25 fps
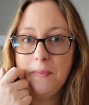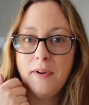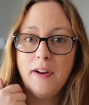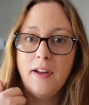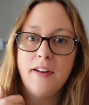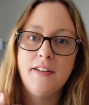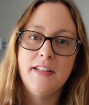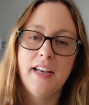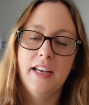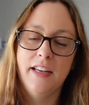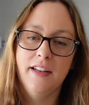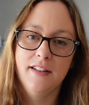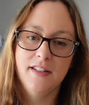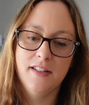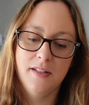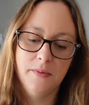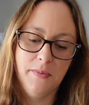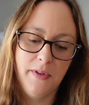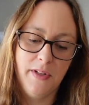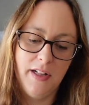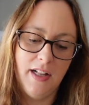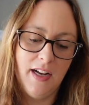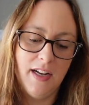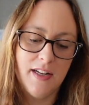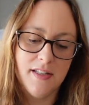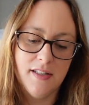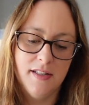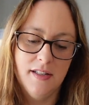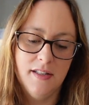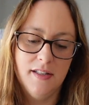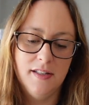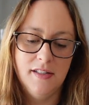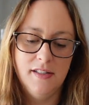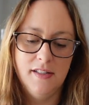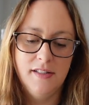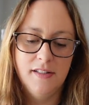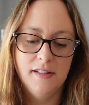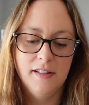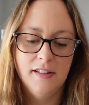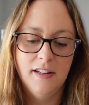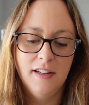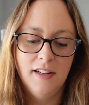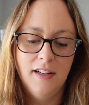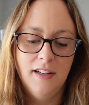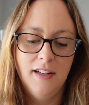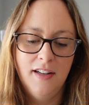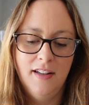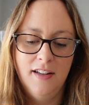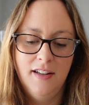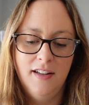and I'd taken some classes, and
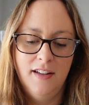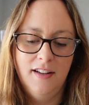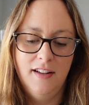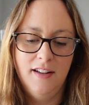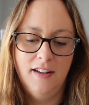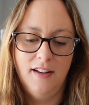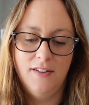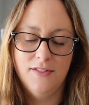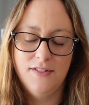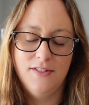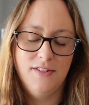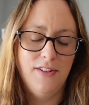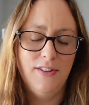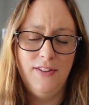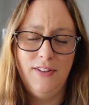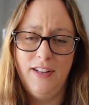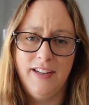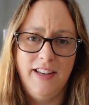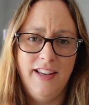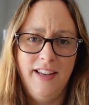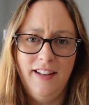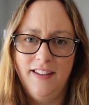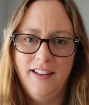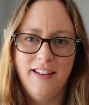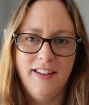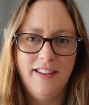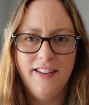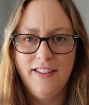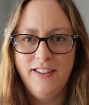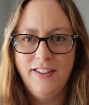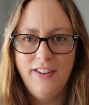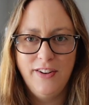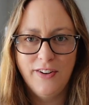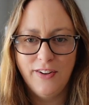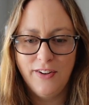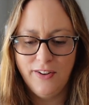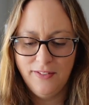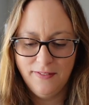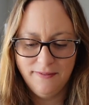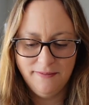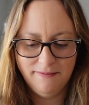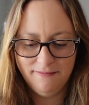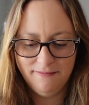I was so lucky, like, you know,